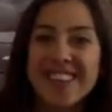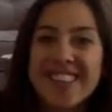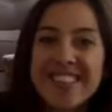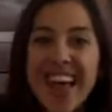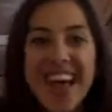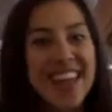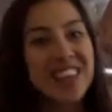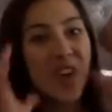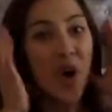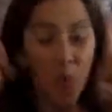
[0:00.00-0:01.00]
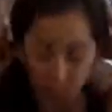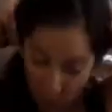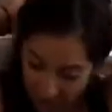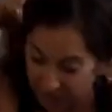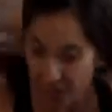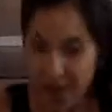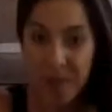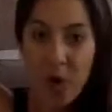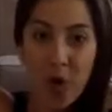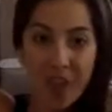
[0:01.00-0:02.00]
going to send one
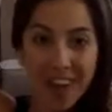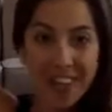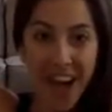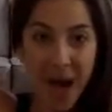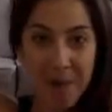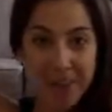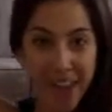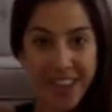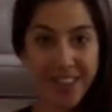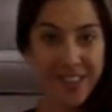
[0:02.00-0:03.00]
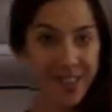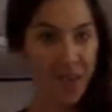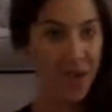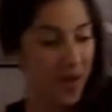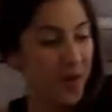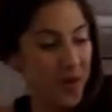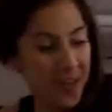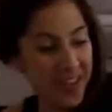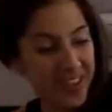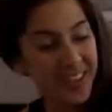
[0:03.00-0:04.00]
arm over top like so.
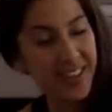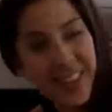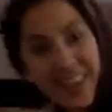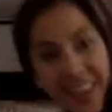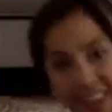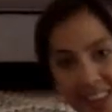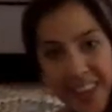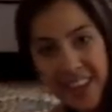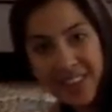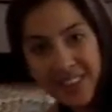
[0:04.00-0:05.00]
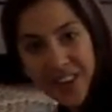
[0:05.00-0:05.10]
So